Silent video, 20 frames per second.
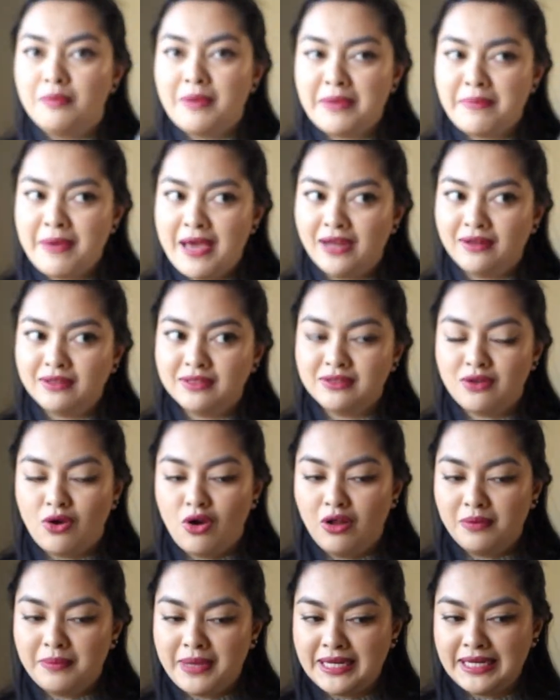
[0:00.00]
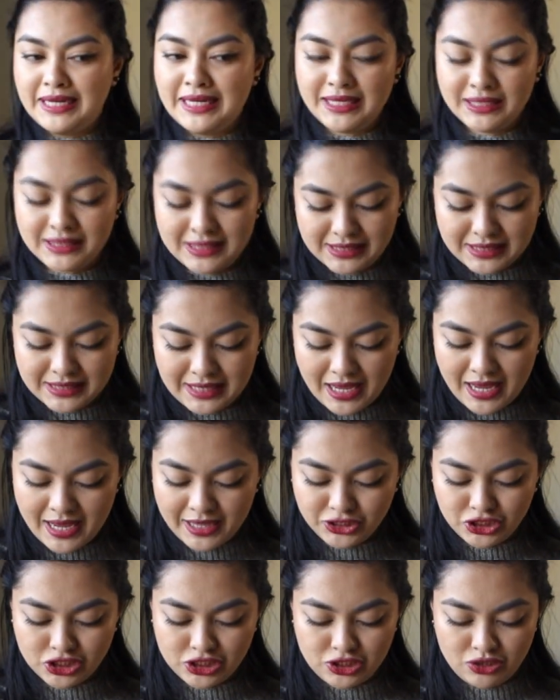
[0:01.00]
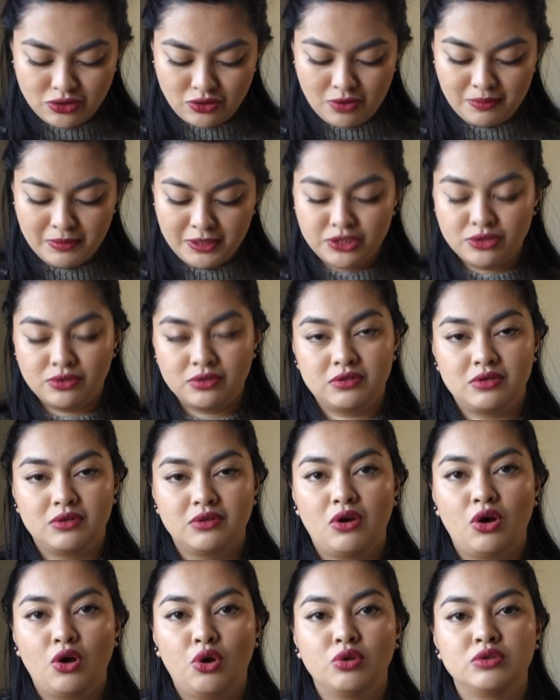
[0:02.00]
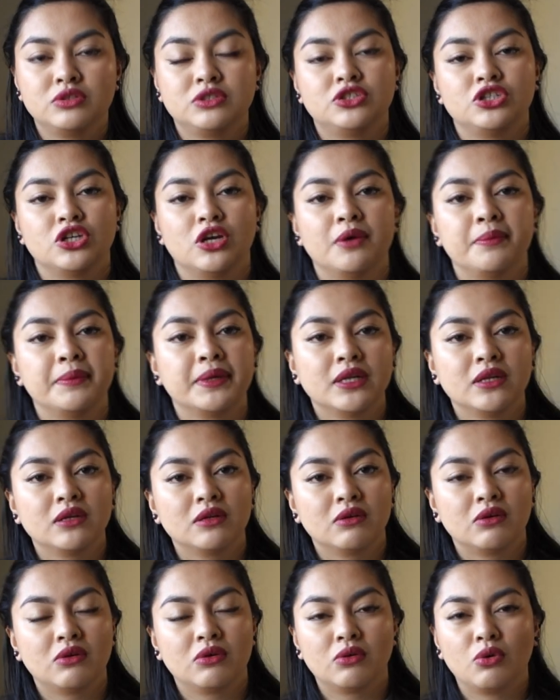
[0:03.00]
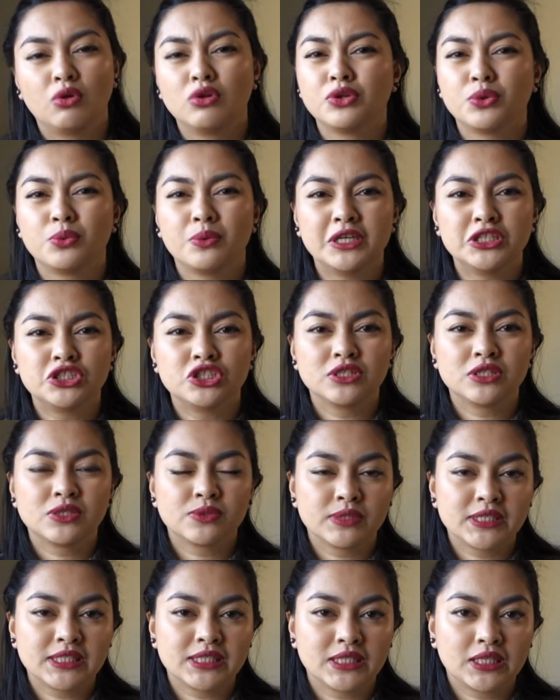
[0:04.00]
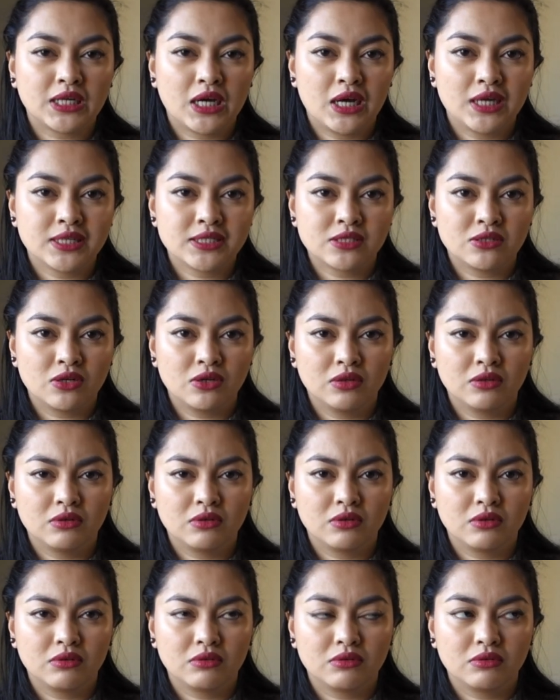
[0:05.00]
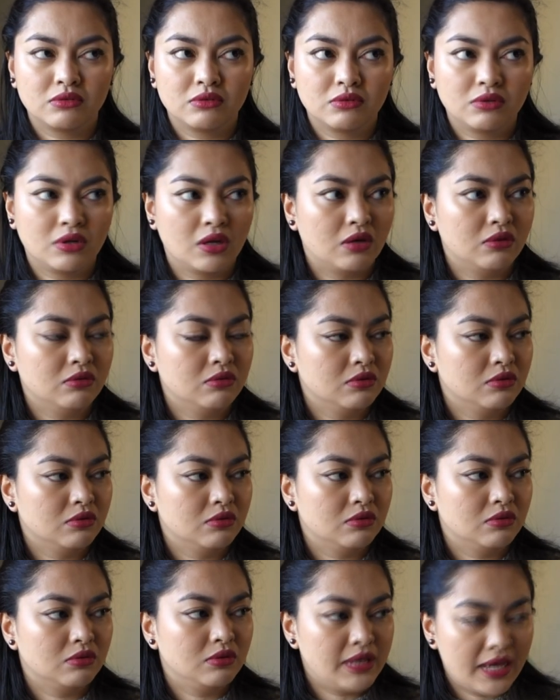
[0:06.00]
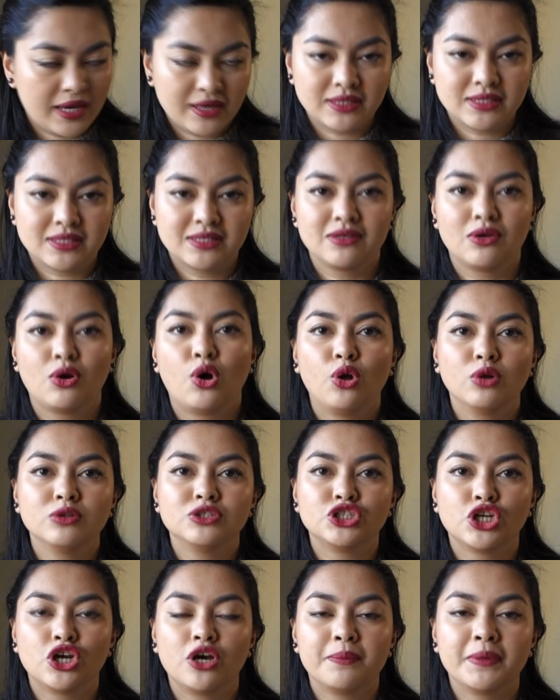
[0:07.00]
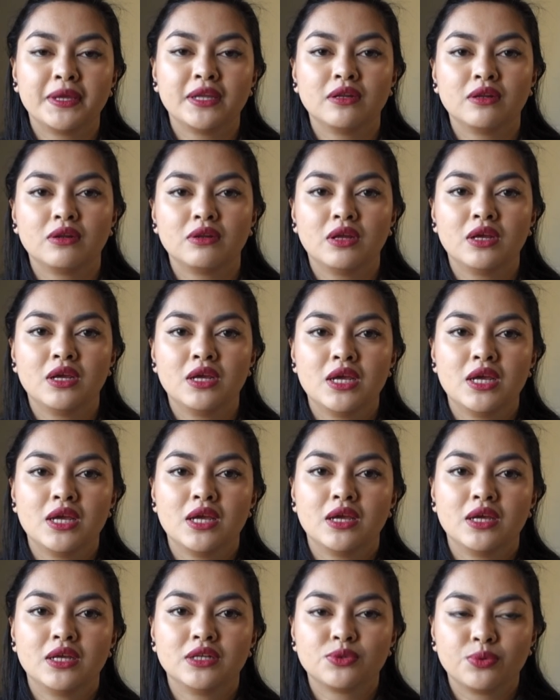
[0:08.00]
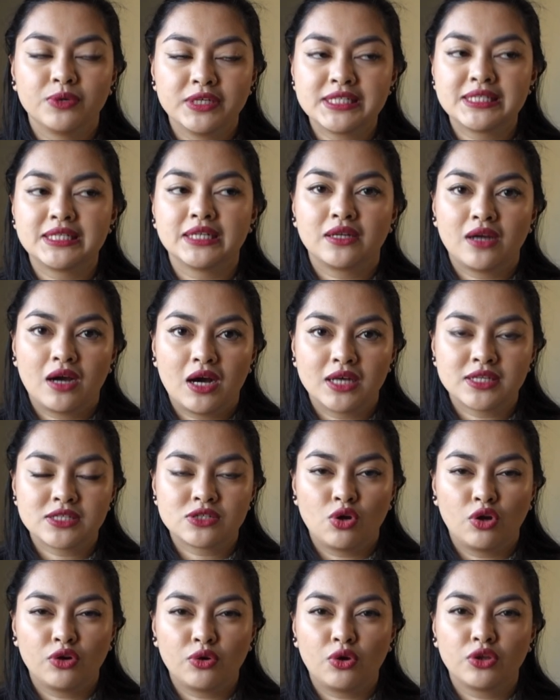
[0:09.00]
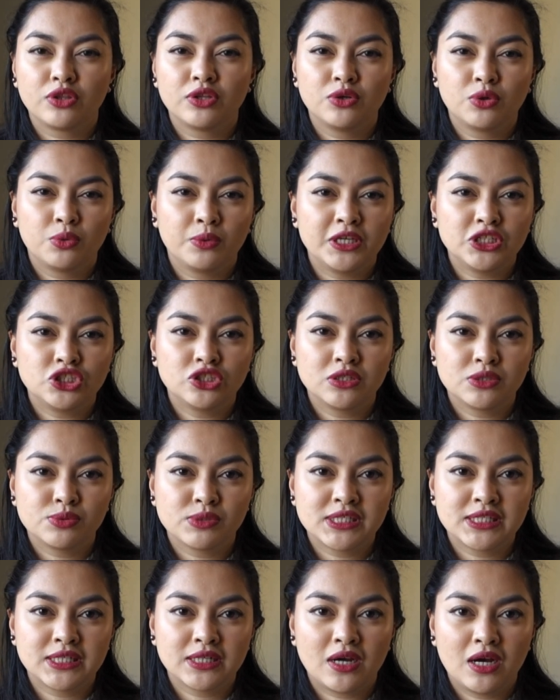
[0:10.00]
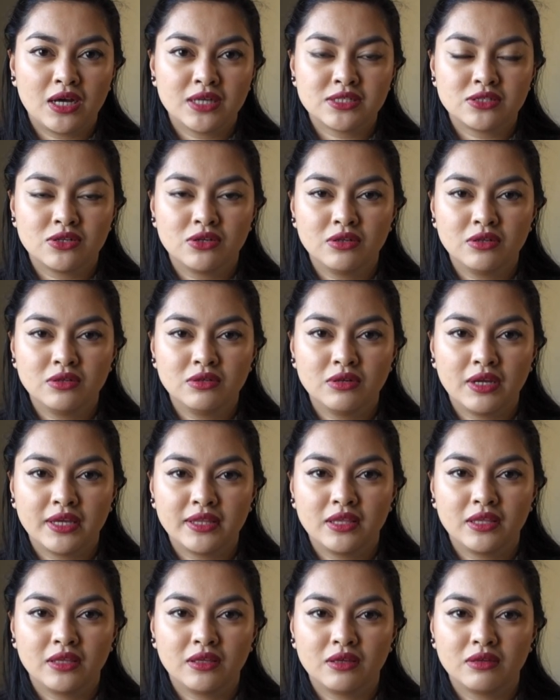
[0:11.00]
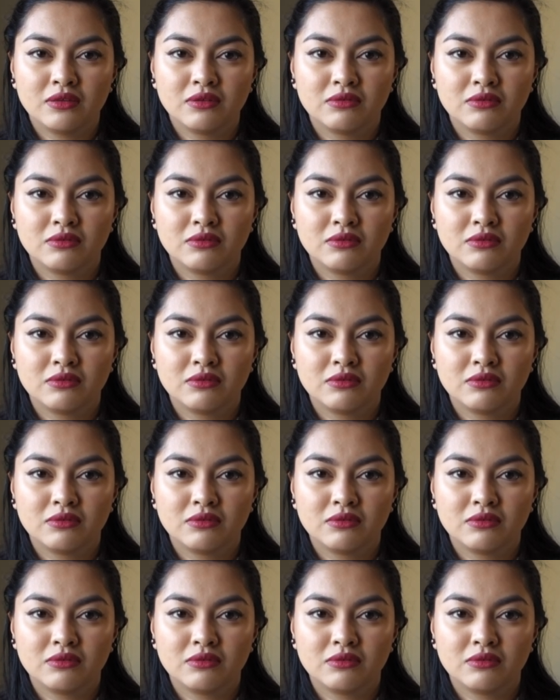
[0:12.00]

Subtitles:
my knits. I just normally do it all German or all Norwegian twisted cast on. No. Yes, all German twisted cast on, or the Norwegian twisted cast on, I think.